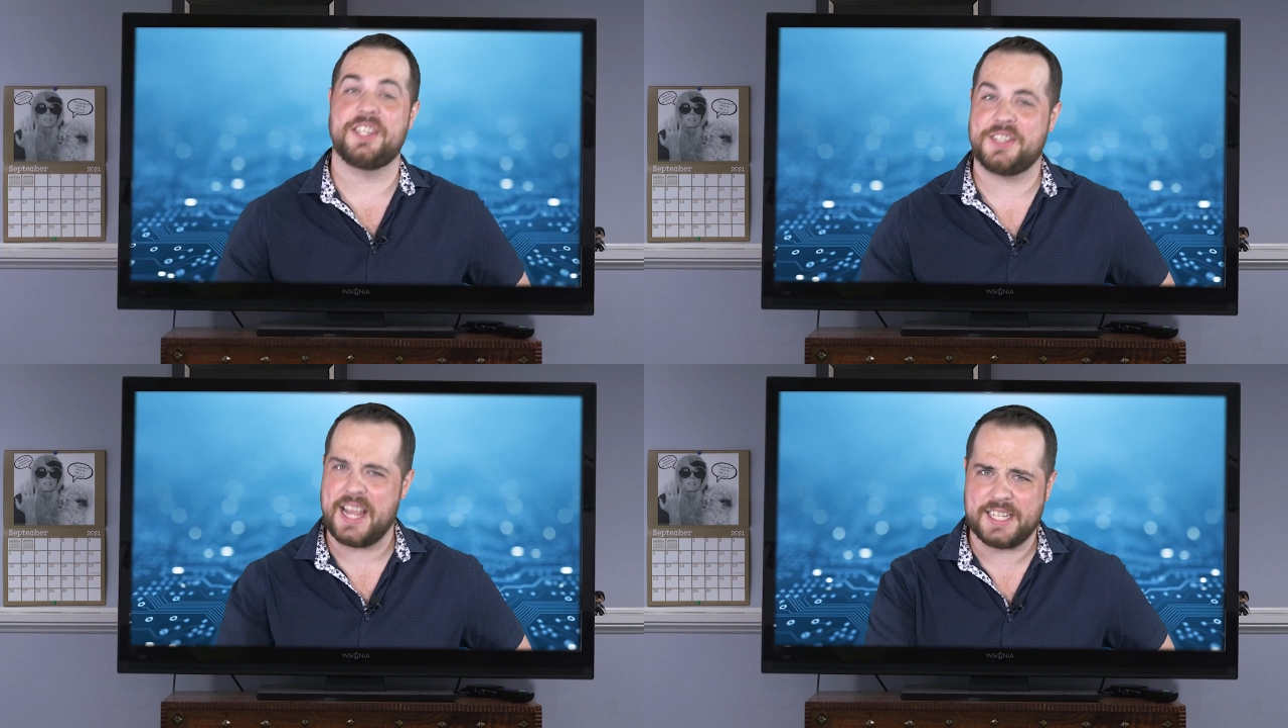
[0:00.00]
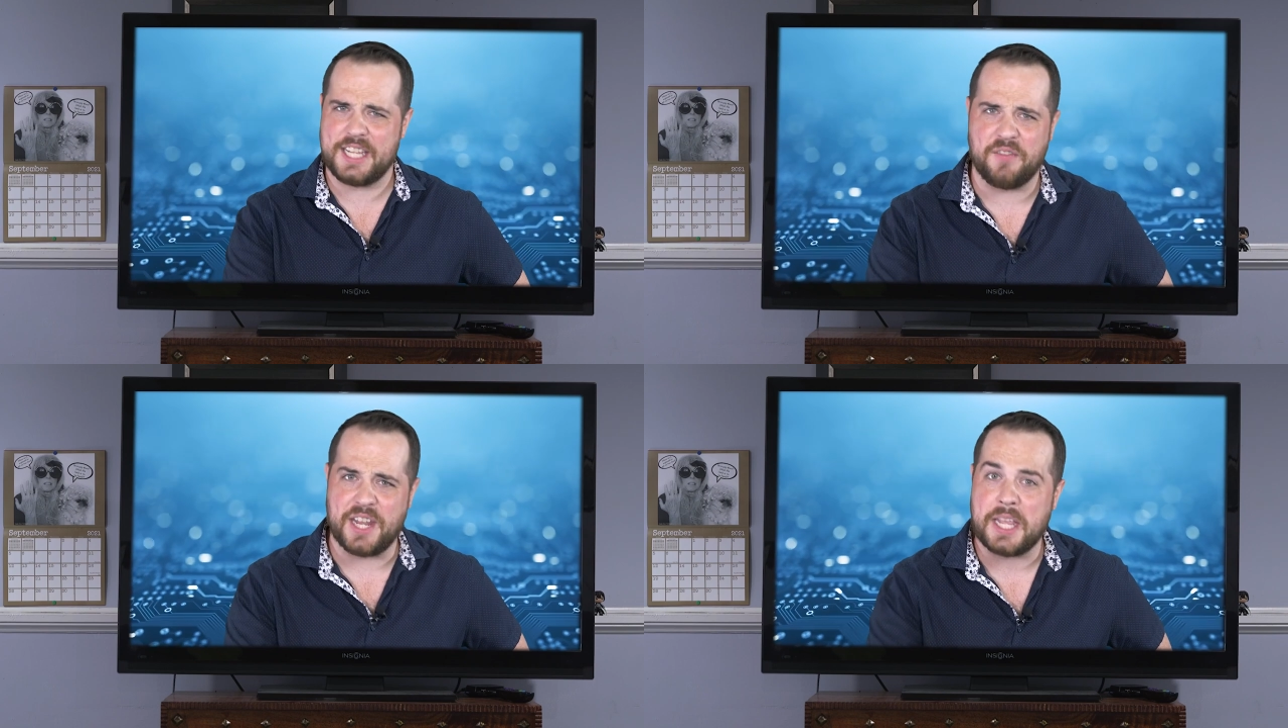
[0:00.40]
this
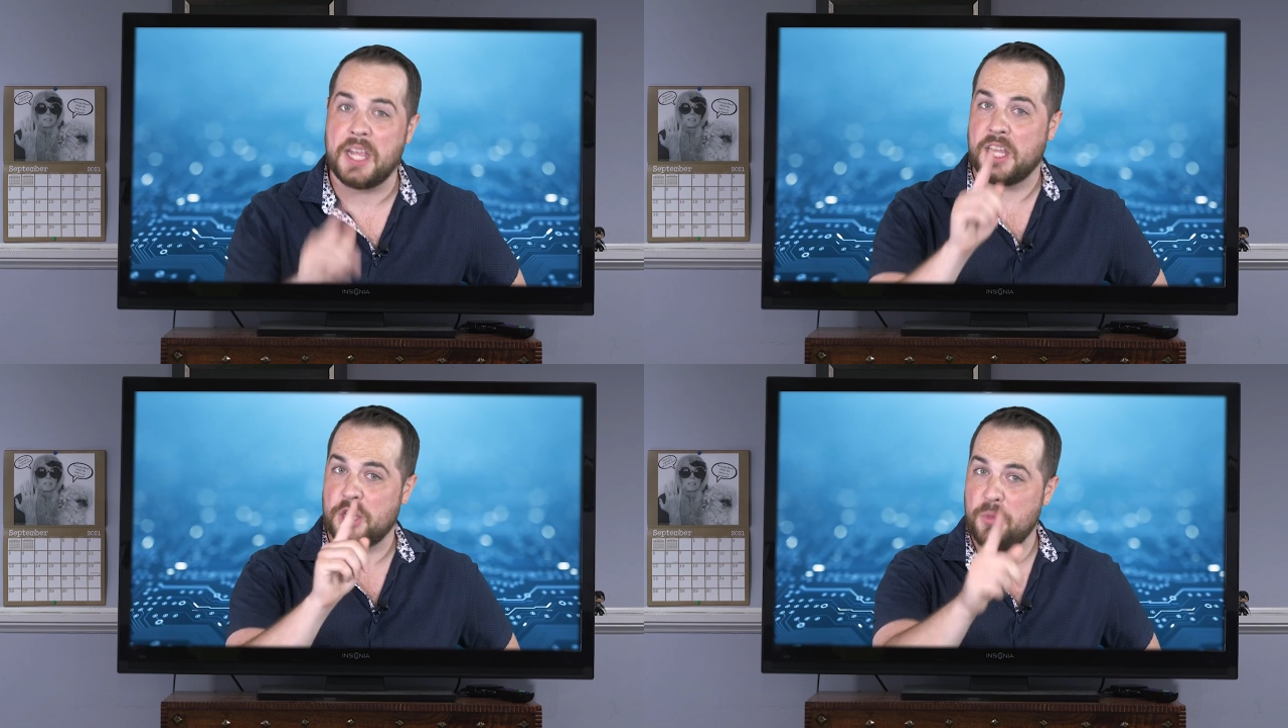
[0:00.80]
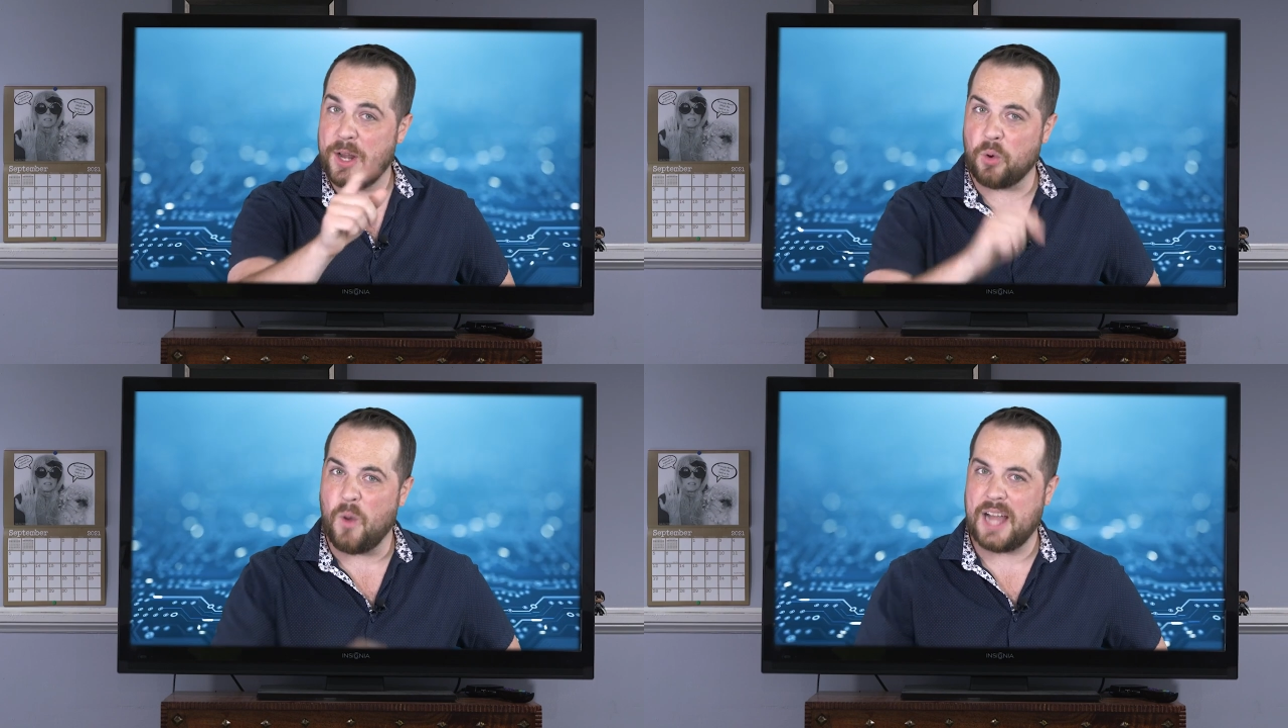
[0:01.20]
negativity. You
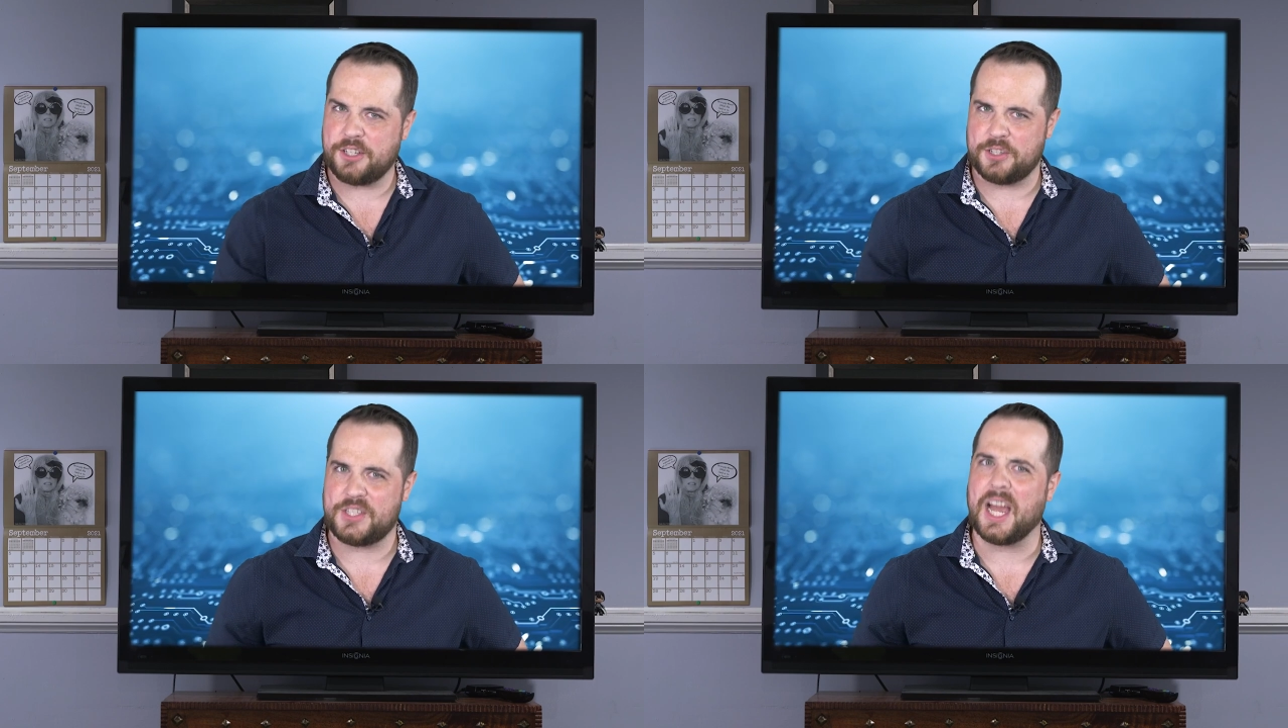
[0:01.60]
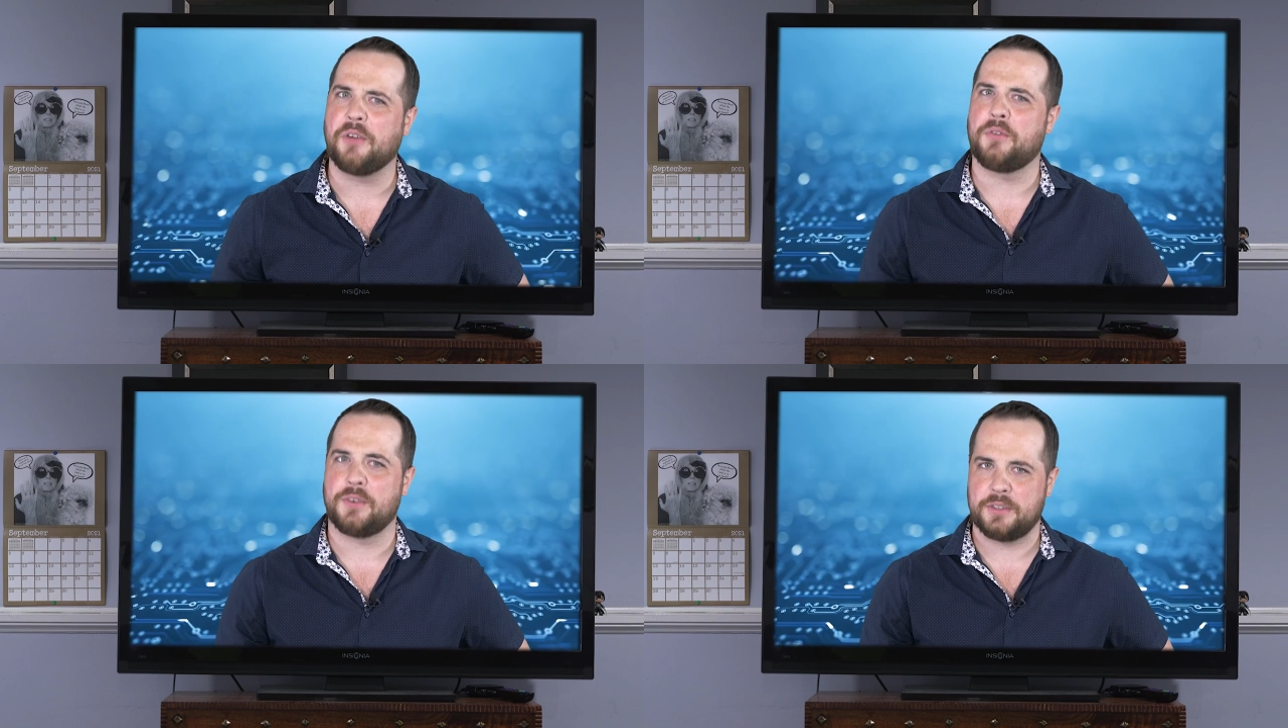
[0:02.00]
better watch
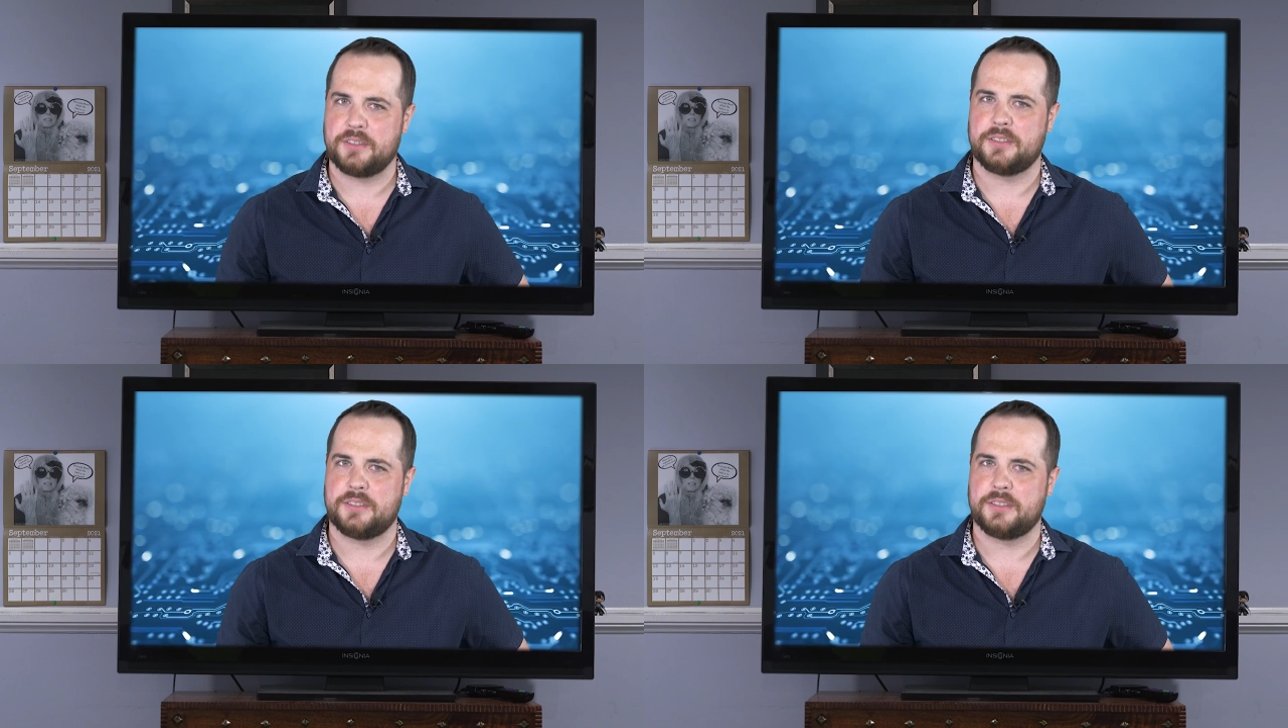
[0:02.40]
yourself.